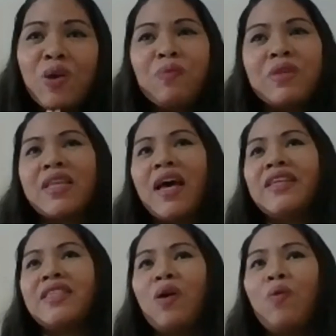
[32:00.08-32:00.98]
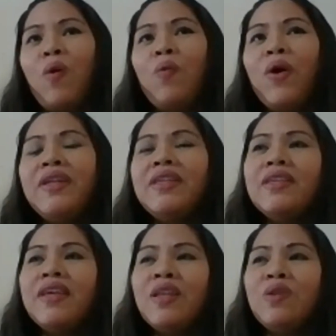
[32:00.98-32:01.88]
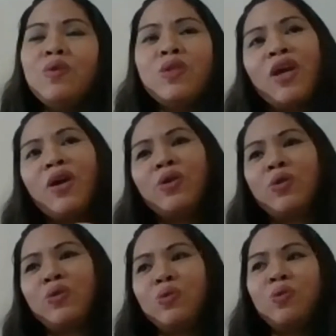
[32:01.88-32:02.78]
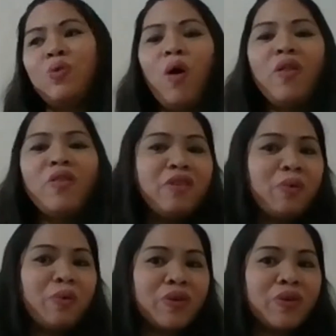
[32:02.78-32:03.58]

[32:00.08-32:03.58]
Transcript: Miss Isa. What can you share to all the viewers